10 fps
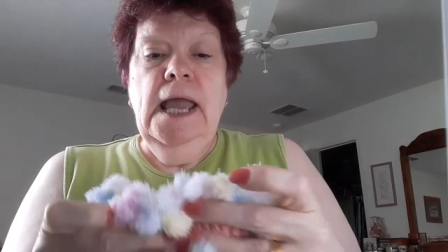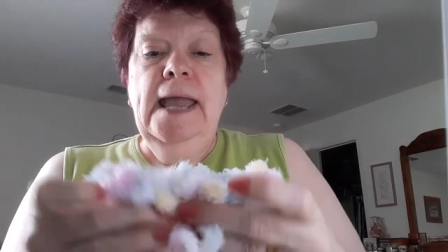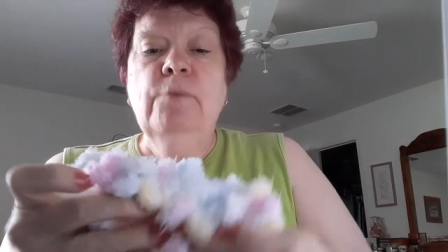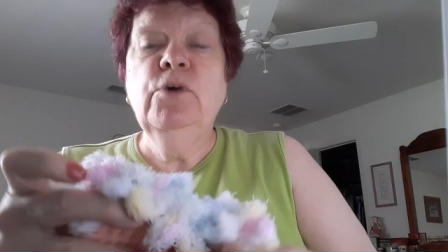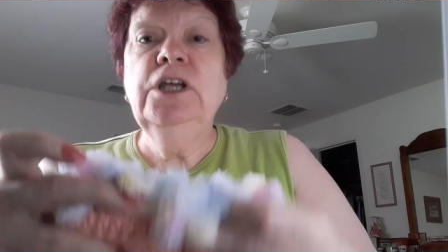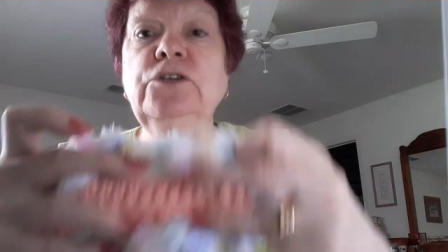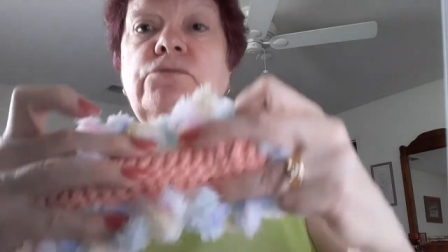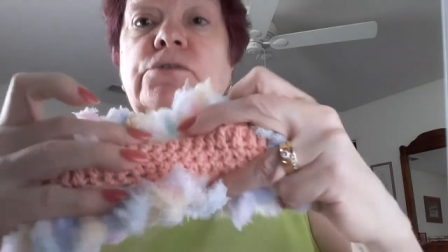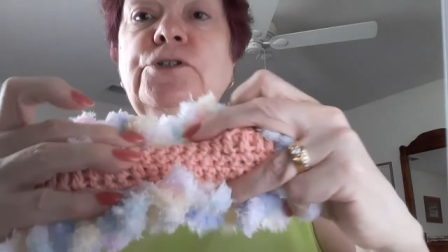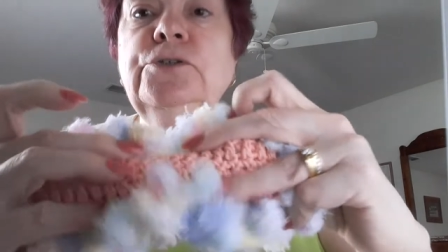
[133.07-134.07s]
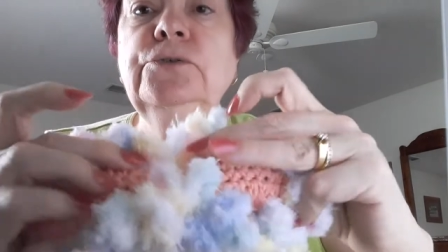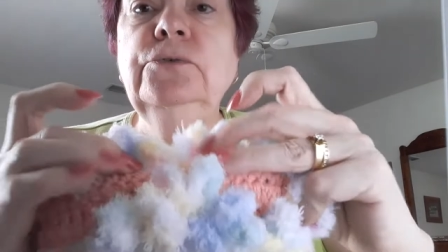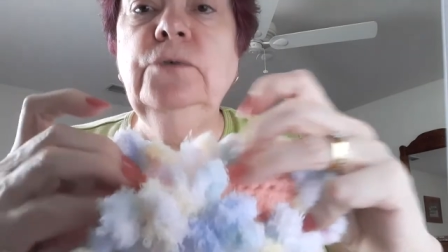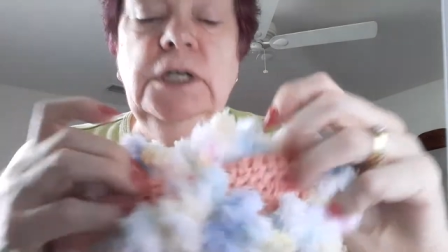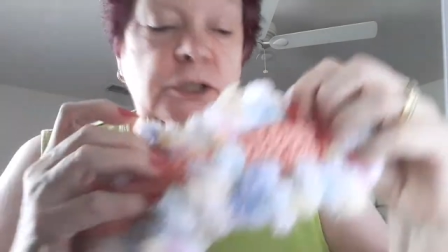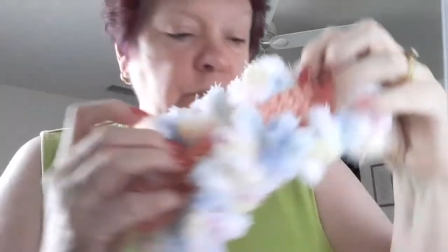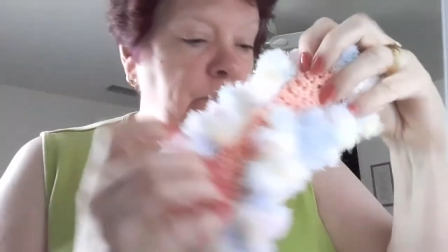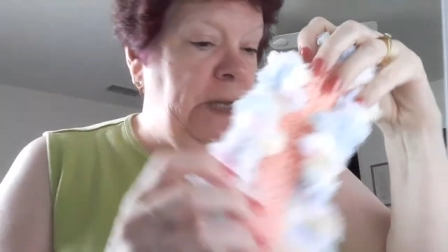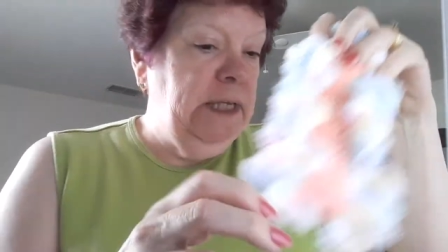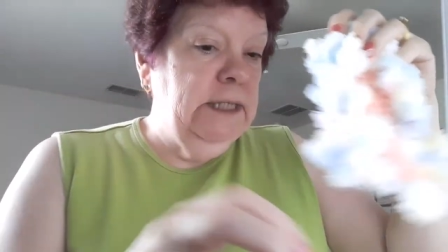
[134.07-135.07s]
And what you do is you
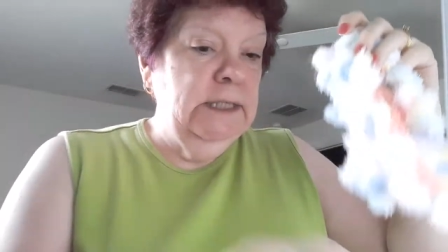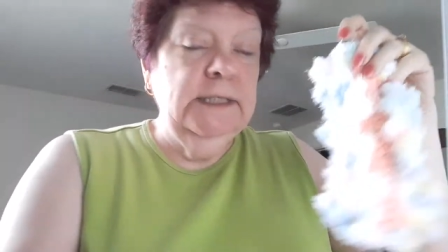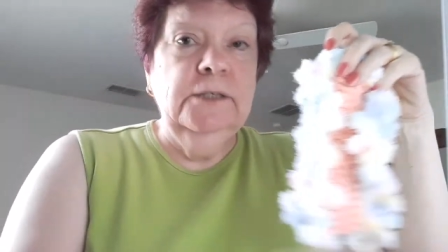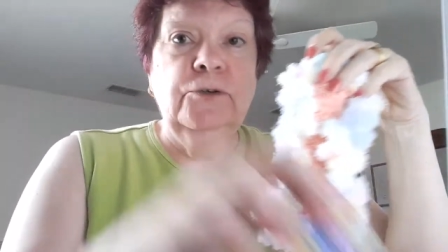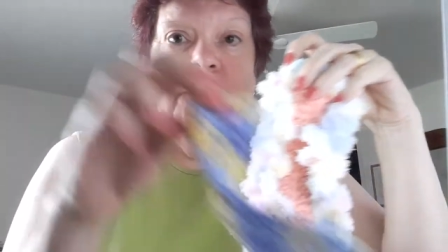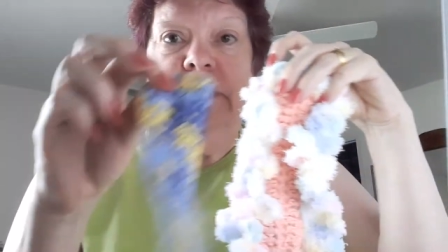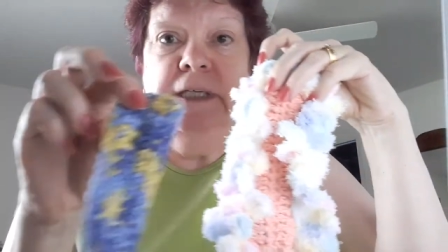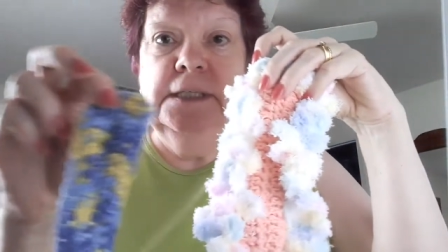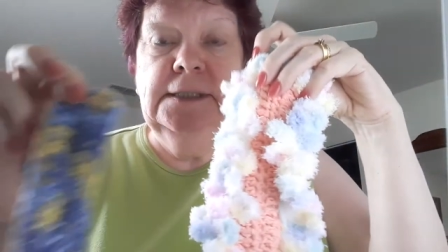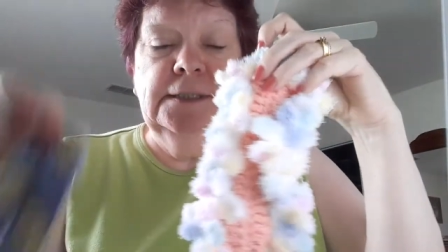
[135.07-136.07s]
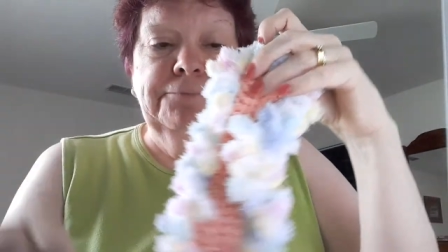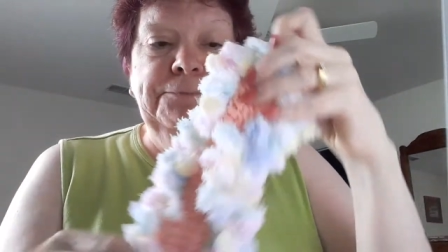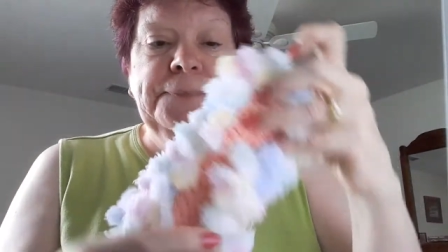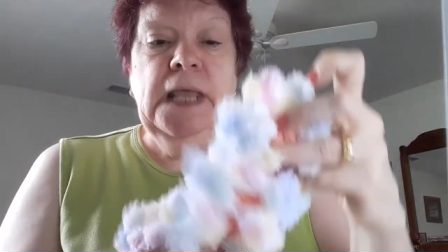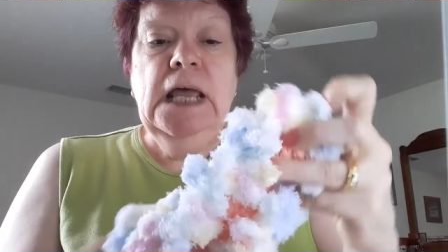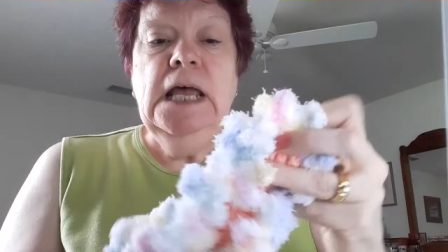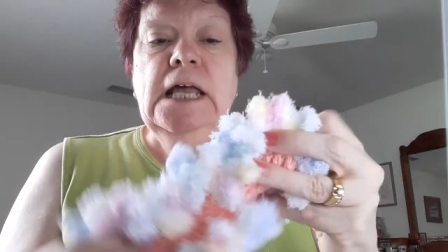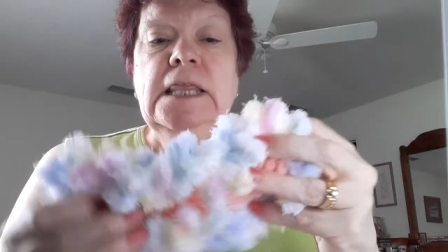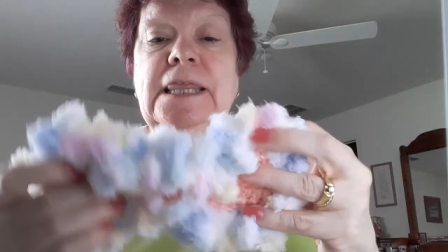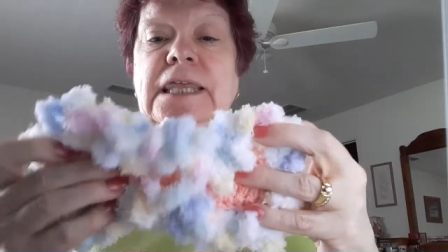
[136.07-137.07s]
make the centerpiece.
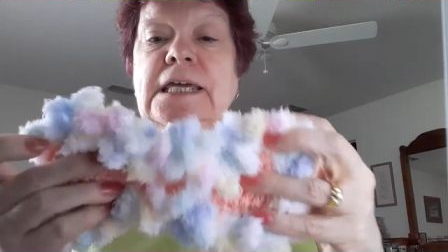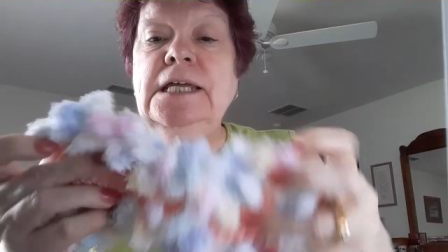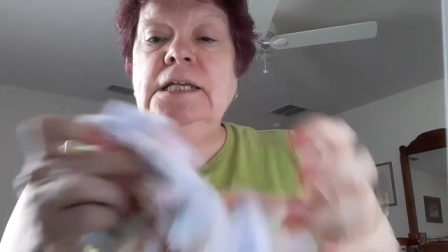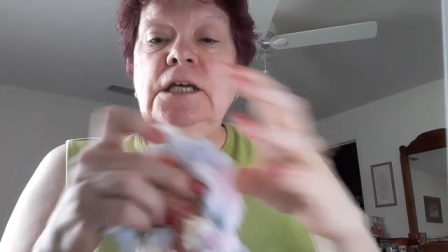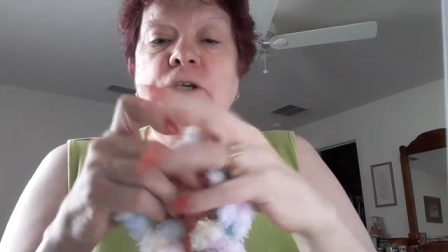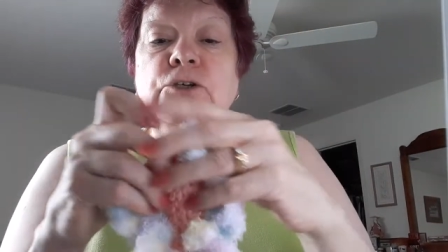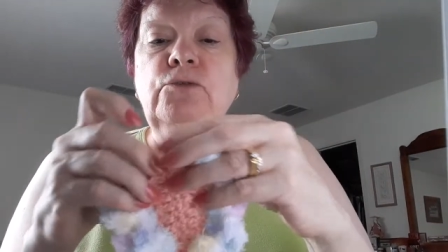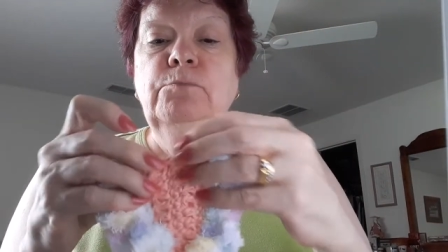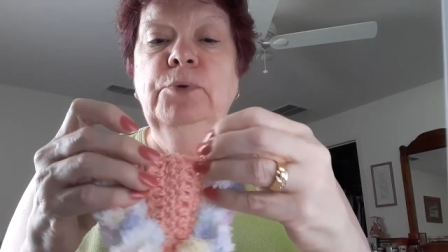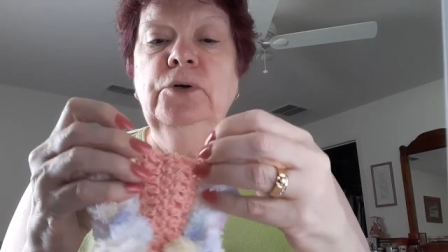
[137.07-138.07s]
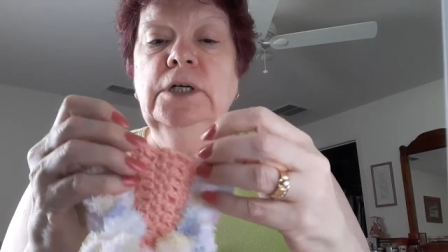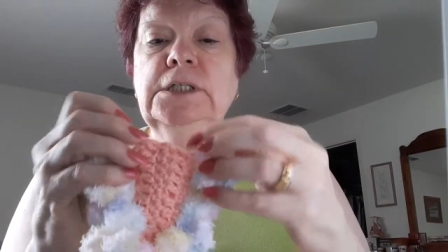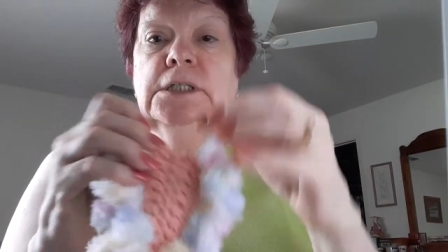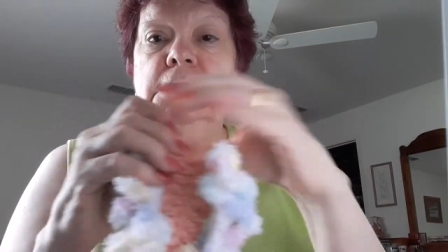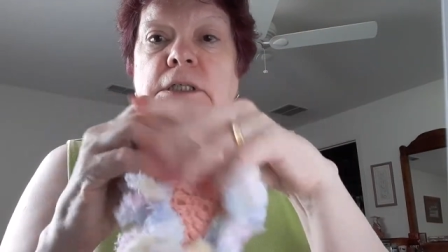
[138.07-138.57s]
Then you put